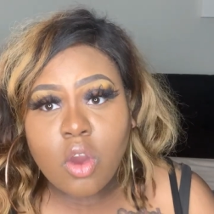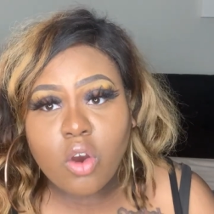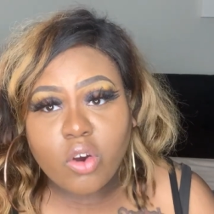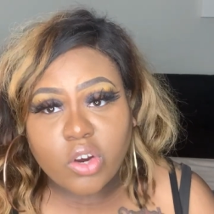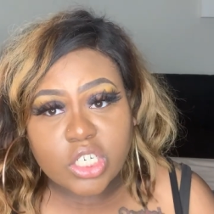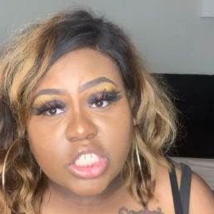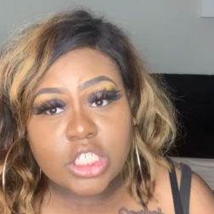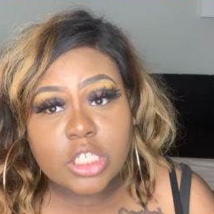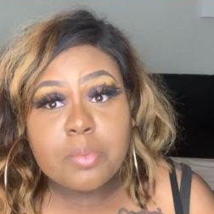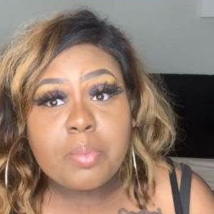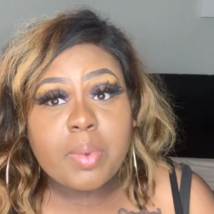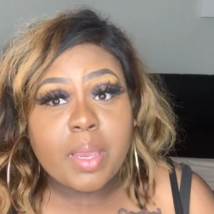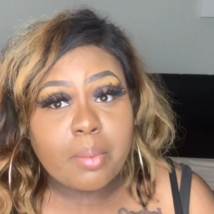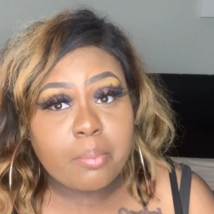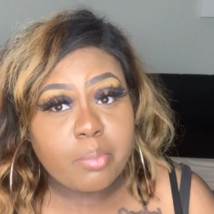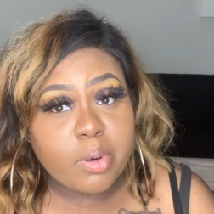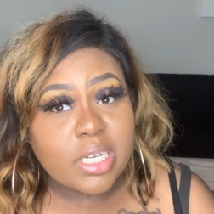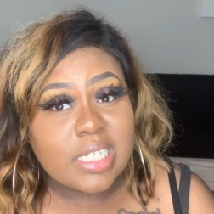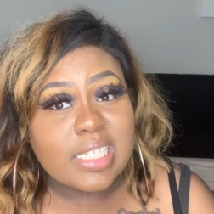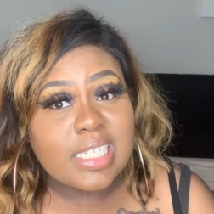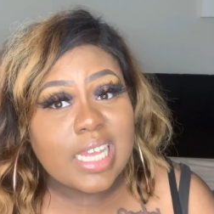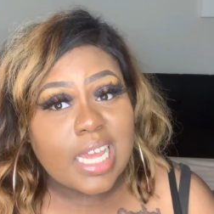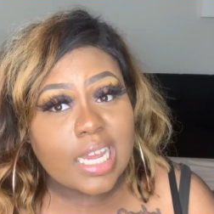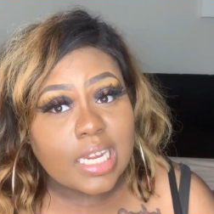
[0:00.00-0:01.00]
or is she being
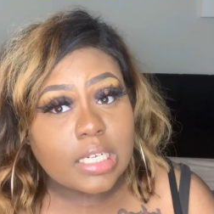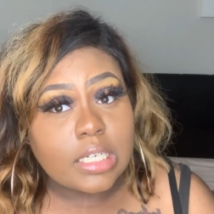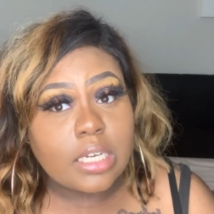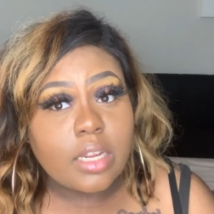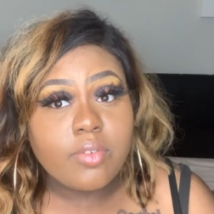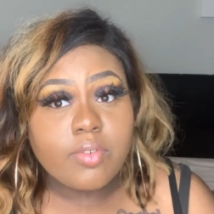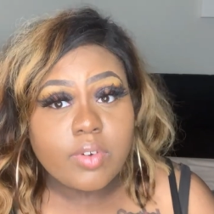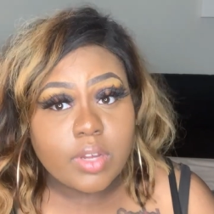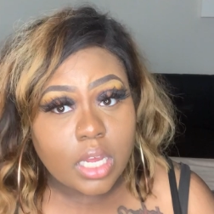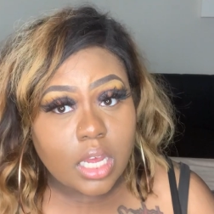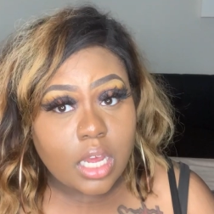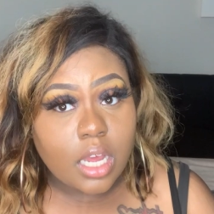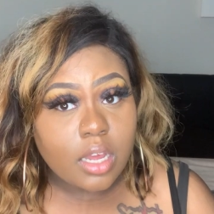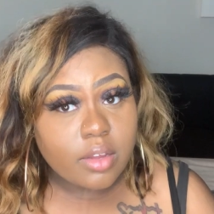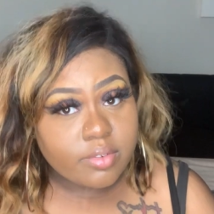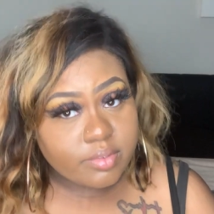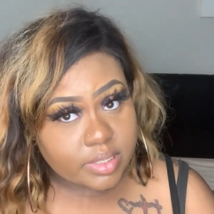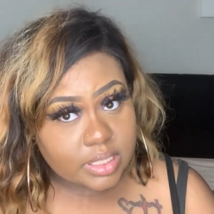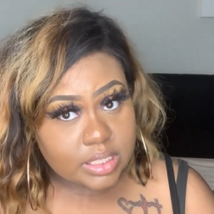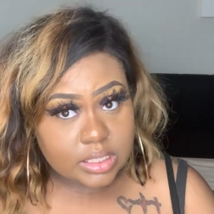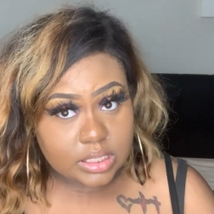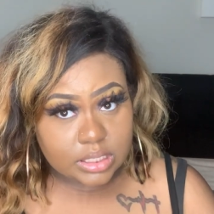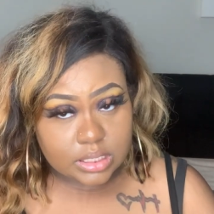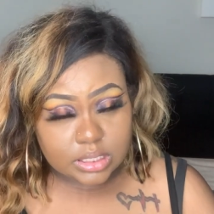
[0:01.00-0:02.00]
protective of
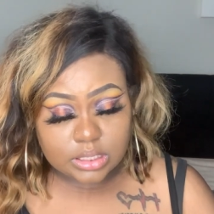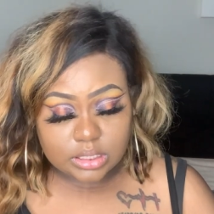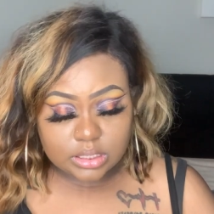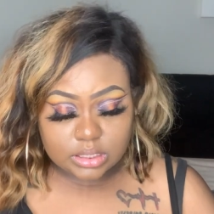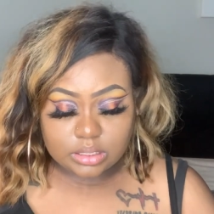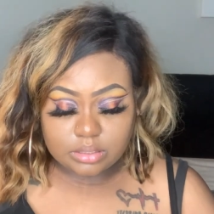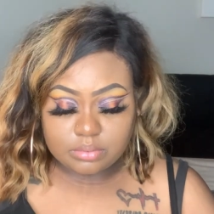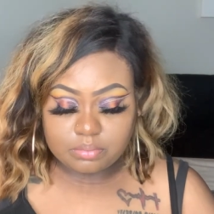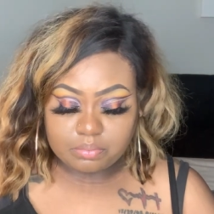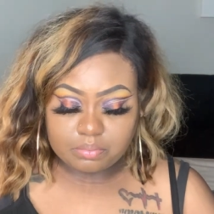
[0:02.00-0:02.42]
Issa